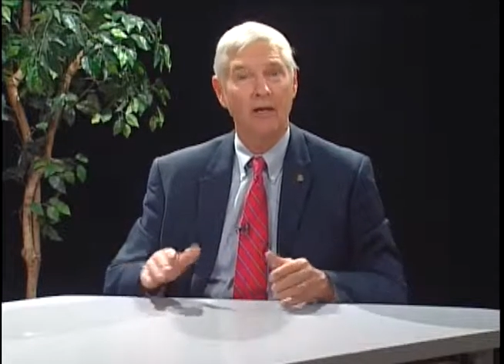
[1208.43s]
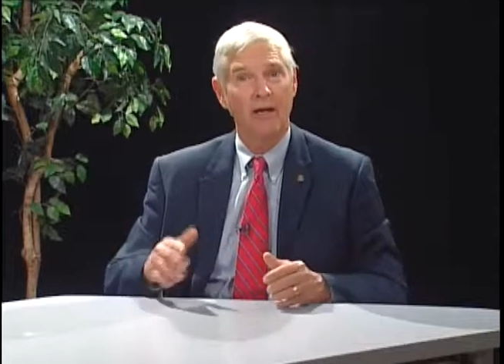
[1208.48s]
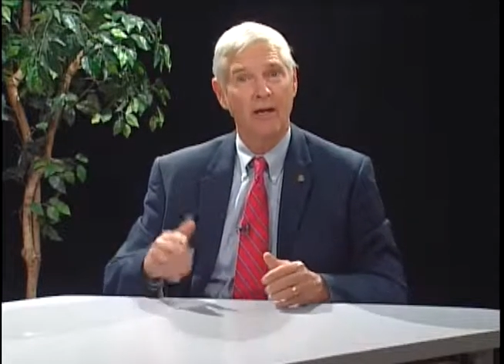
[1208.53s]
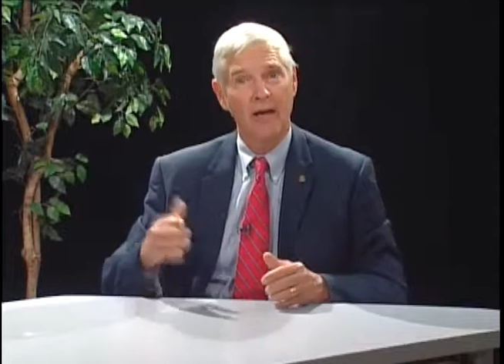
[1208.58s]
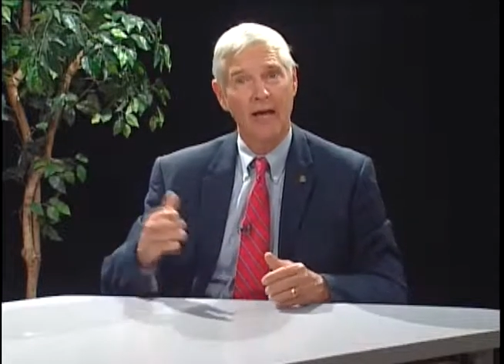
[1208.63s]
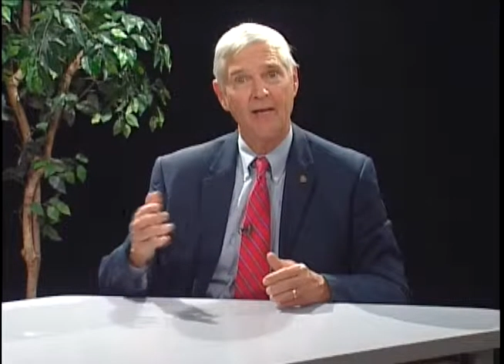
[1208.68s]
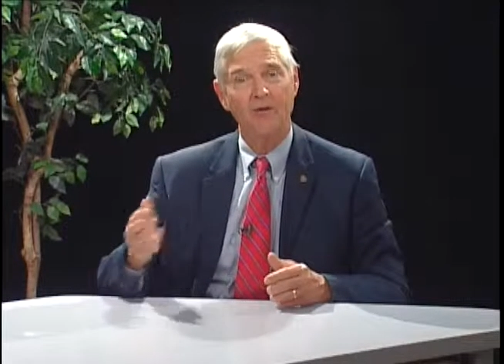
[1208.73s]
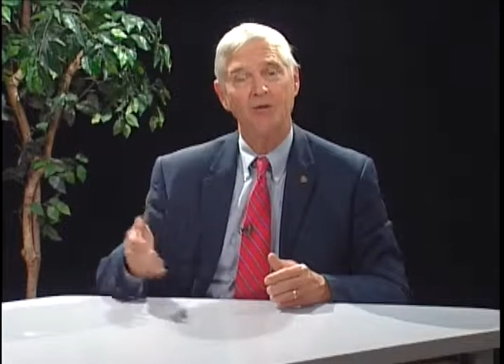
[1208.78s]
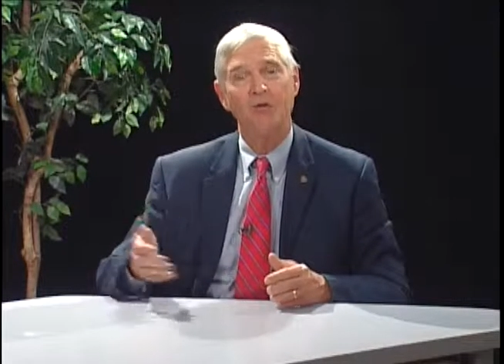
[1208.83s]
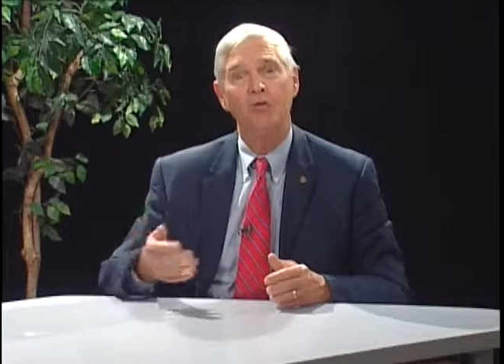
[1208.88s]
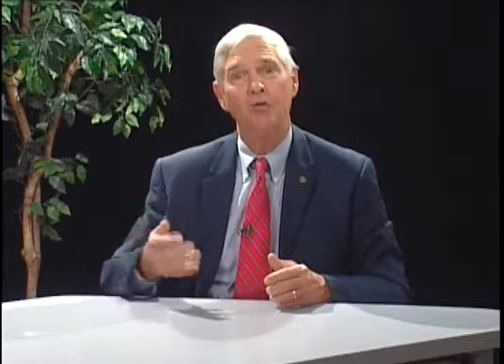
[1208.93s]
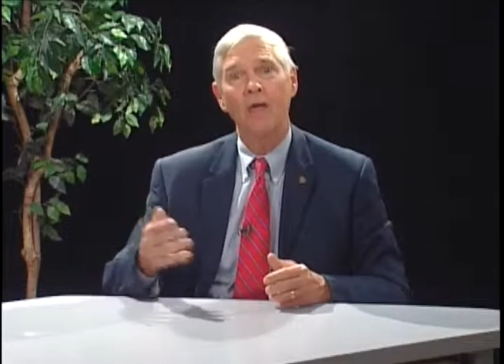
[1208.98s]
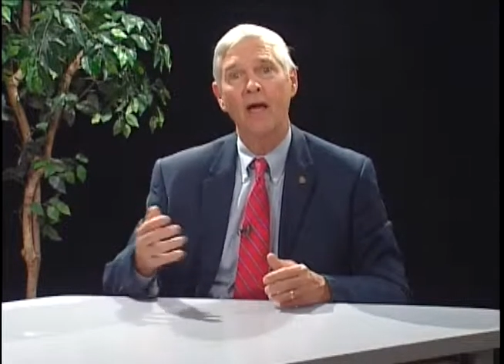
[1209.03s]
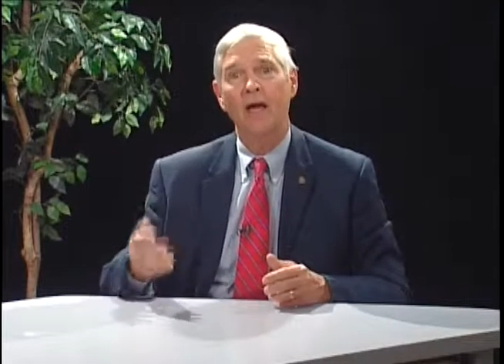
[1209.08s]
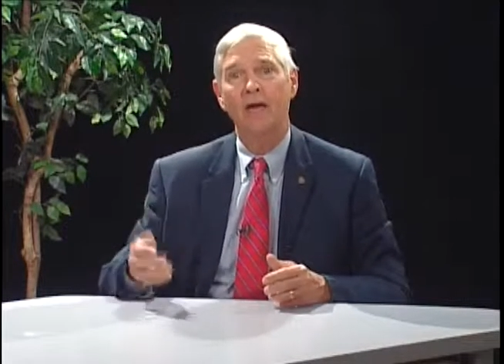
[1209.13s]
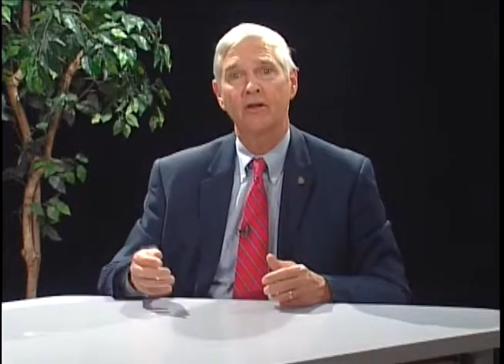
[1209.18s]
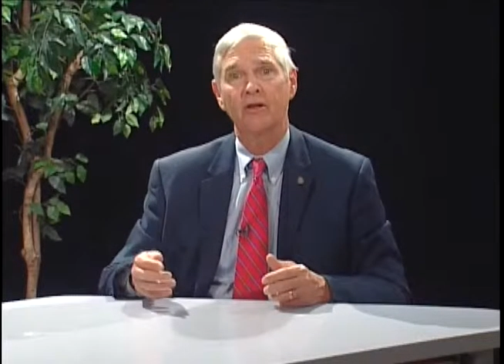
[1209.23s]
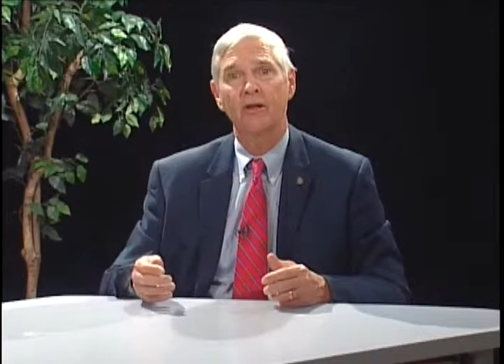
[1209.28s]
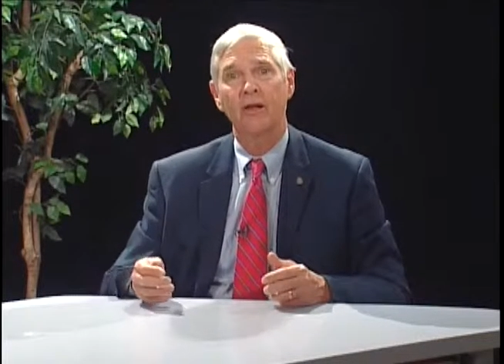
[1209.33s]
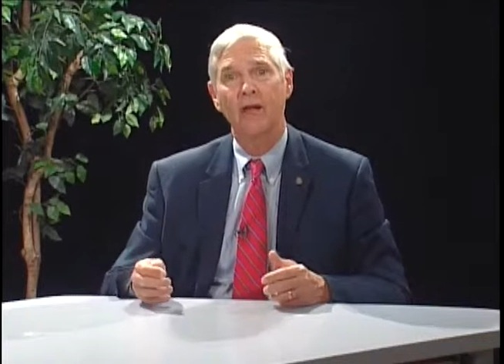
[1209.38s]
And I do
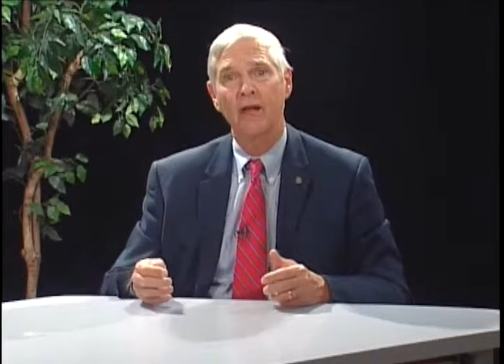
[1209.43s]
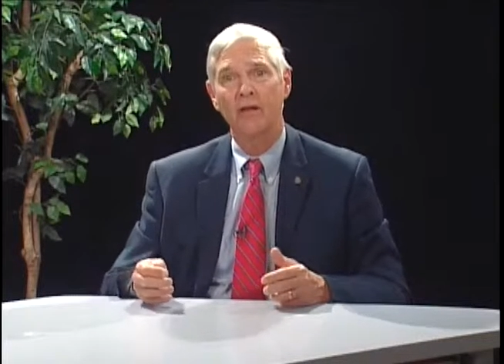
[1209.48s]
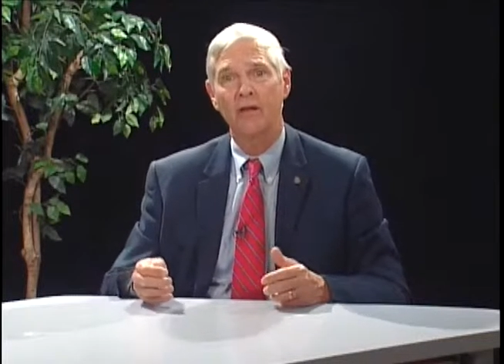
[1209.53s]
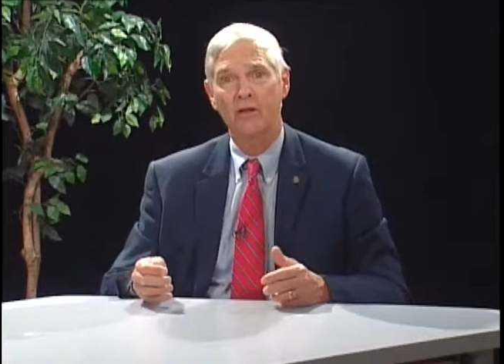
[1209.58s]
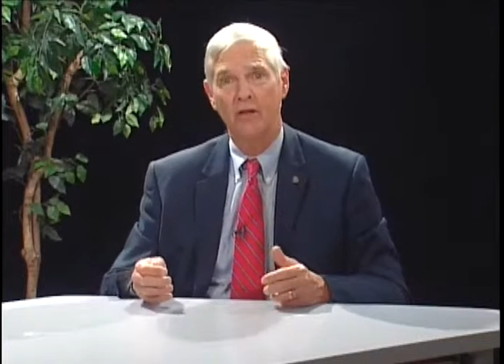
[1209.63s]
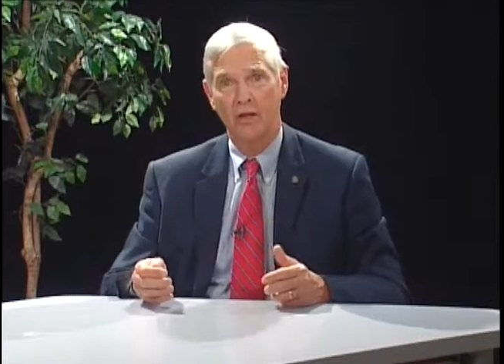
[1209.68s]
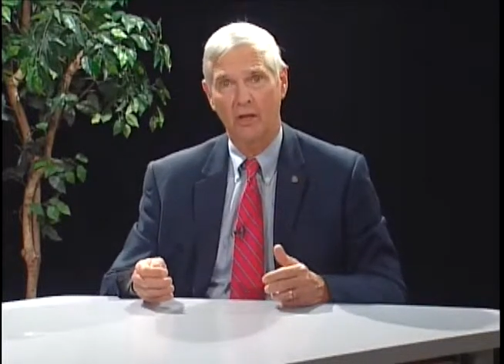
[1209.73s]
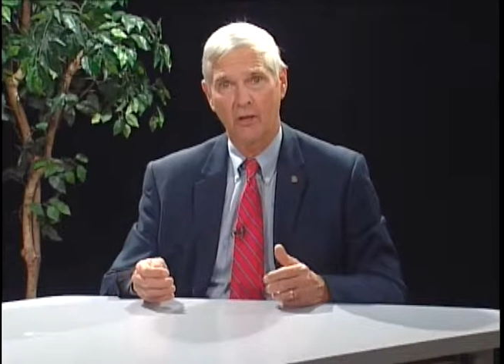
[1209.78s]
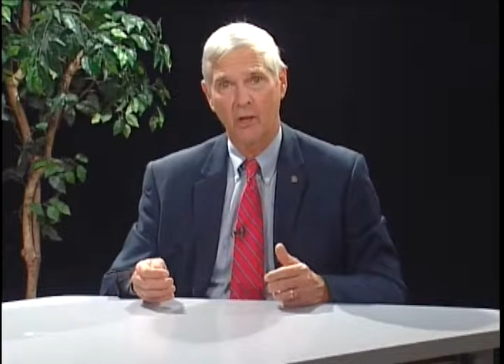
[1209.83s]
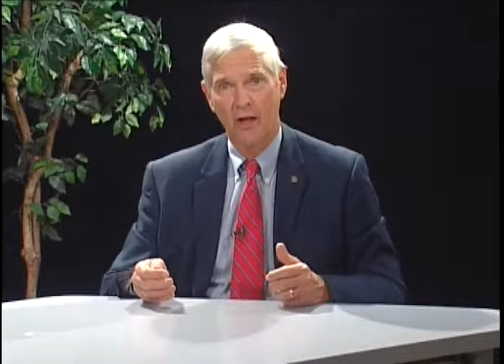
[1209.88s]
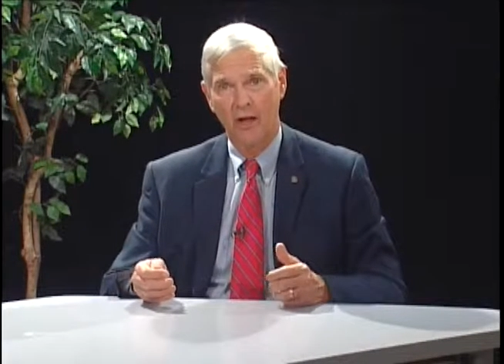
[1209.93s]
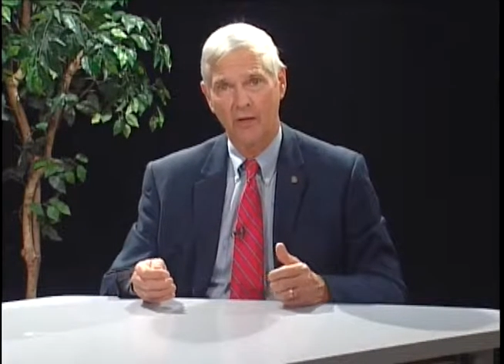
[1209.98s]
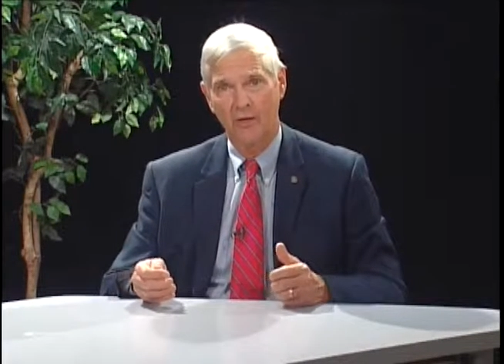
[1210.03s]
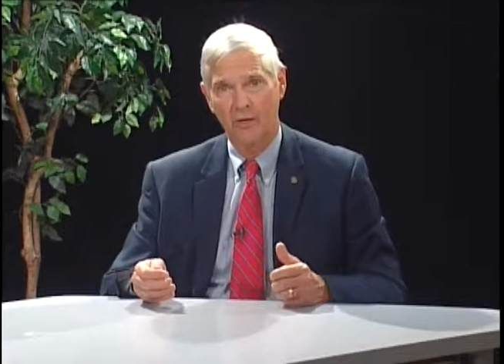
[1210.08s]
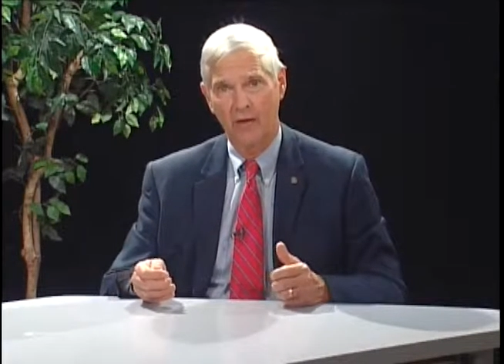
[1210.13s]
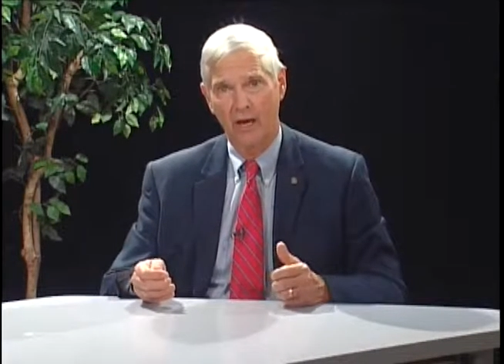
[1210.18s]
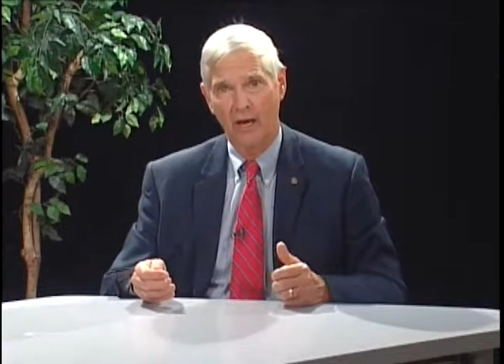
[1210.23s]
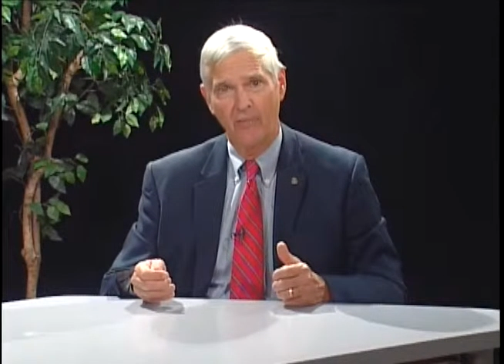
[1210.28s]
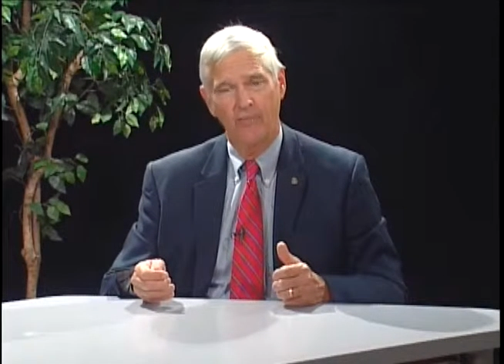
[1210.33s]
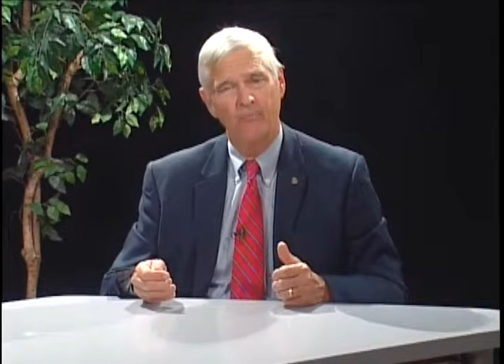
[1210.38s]
that in anything
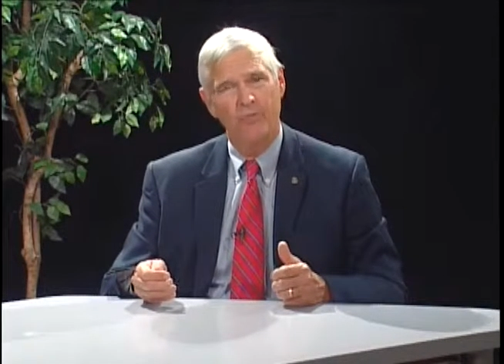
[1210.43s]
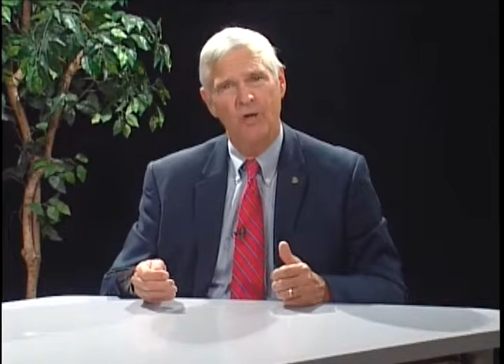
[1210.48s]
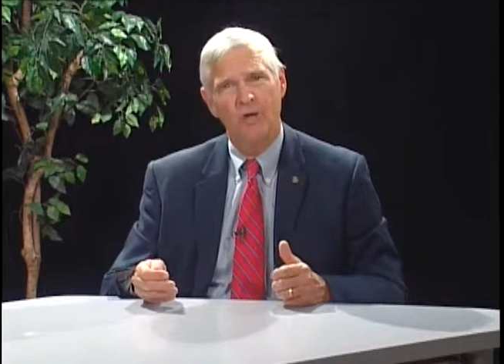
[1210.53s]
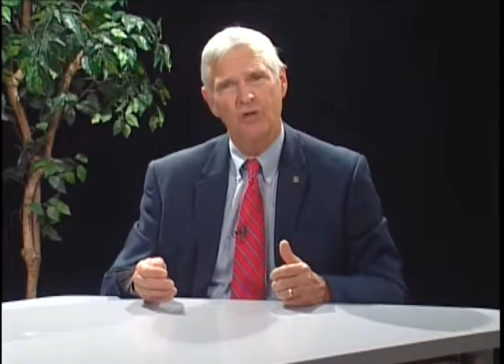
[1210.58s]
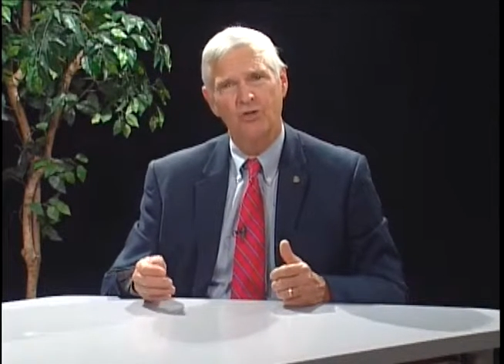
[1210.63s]
like that.